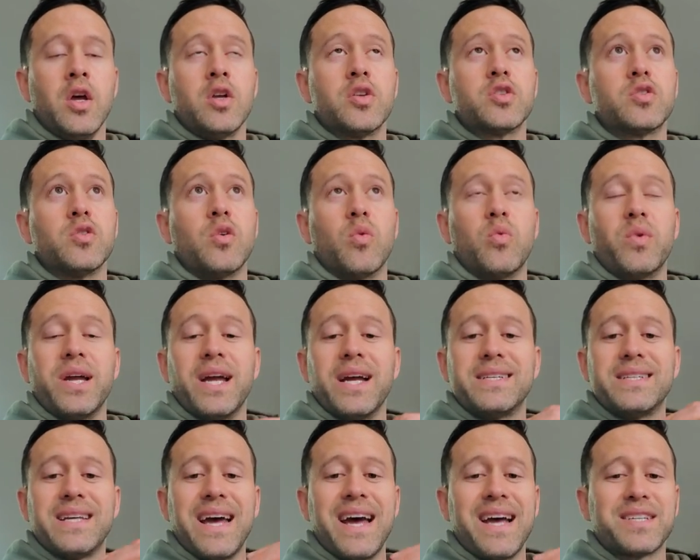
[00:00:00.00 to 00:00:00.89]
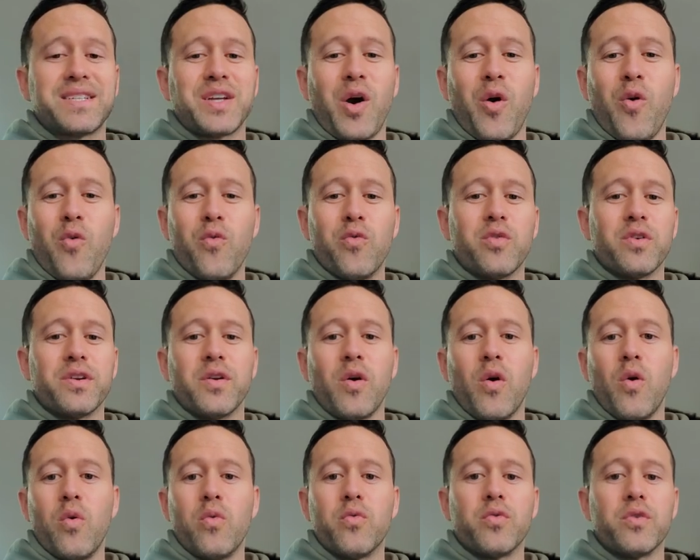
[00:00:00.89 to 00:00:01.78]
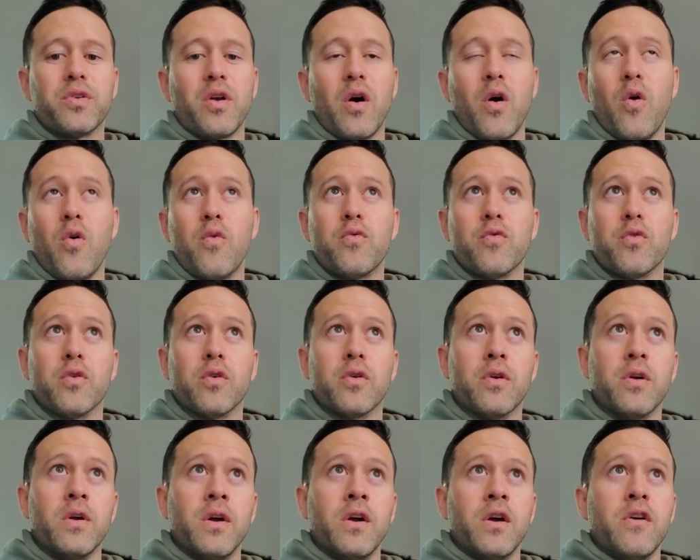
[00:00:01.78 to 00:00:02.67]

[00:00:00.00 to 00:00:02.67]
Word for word: so we had to ask over and over and over